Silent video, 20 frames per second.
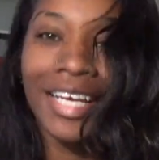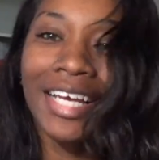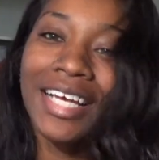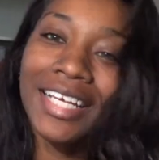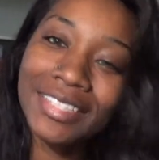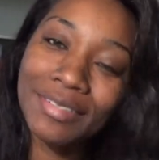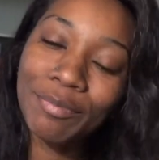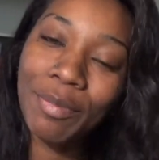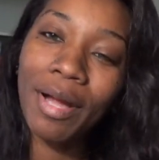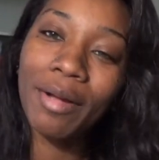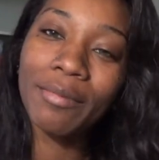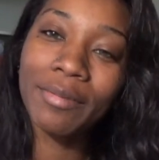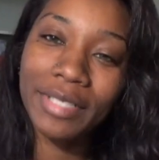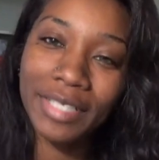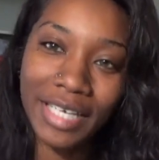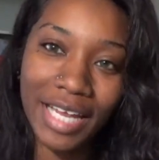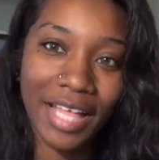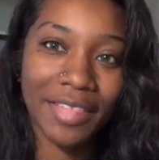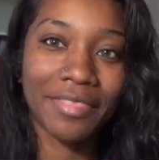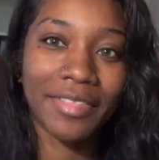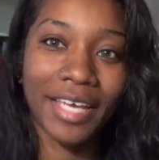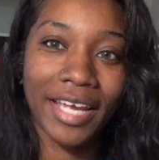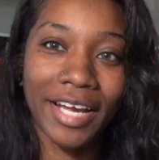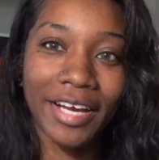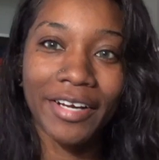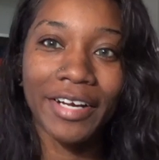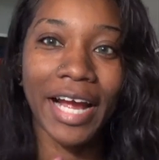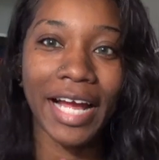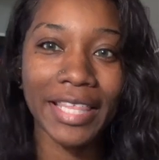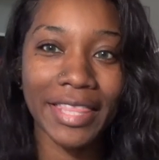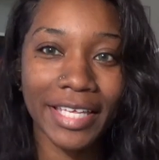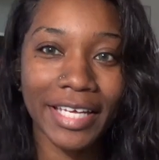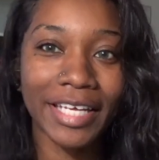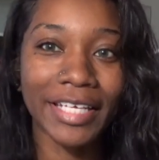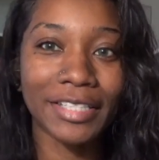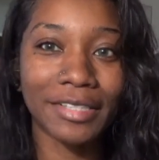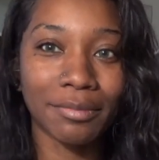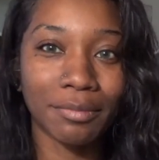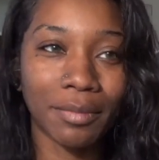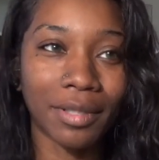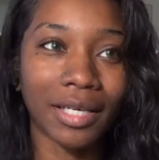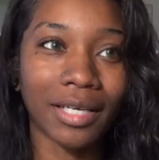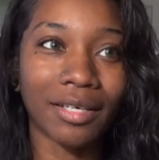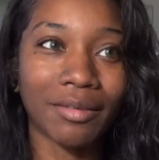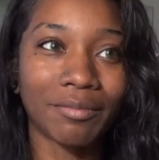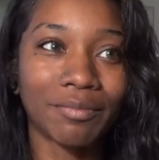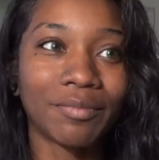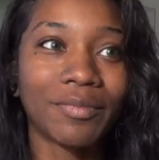It's probably not the hair. I think it's me.